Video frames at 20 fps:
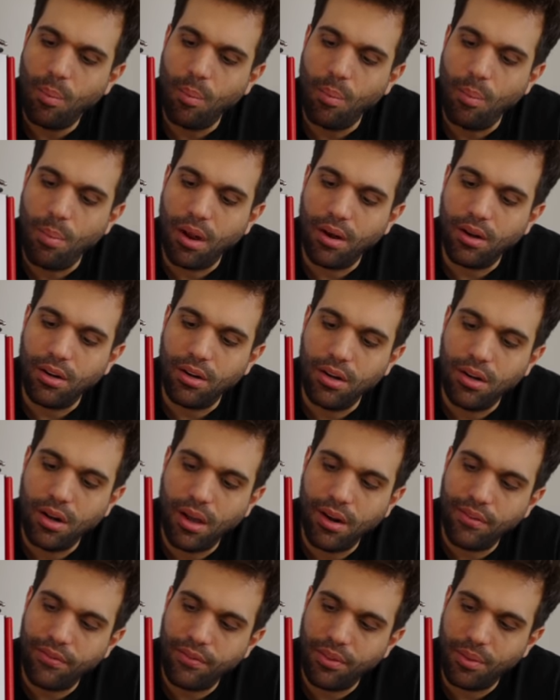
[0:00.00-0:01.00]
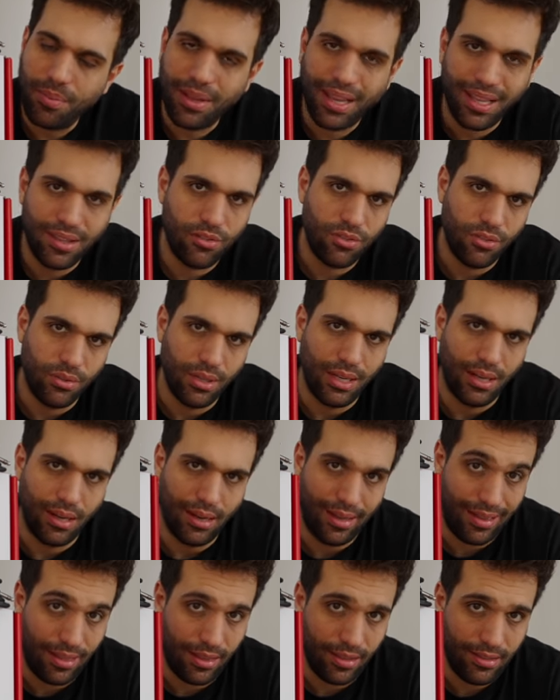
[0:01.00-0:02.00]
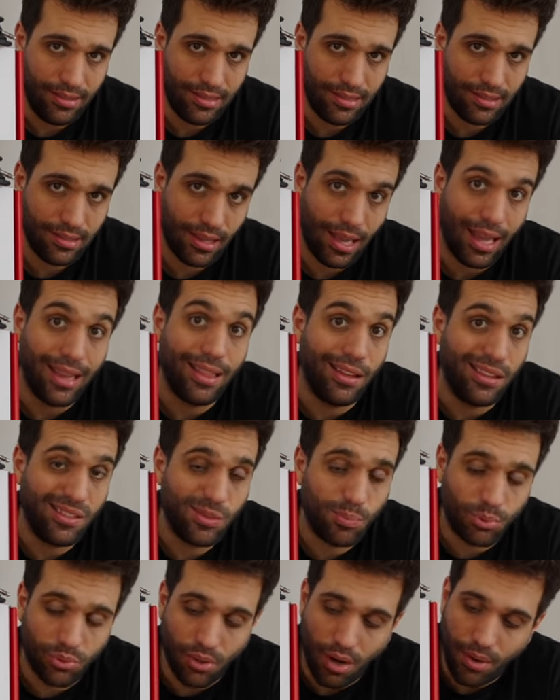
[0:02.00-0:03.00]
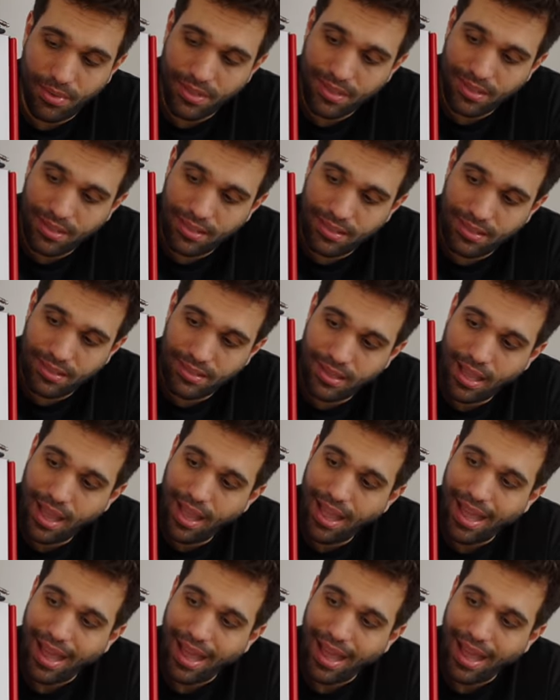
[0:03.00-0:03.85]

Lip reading: but none of them can do it like this, at least promises.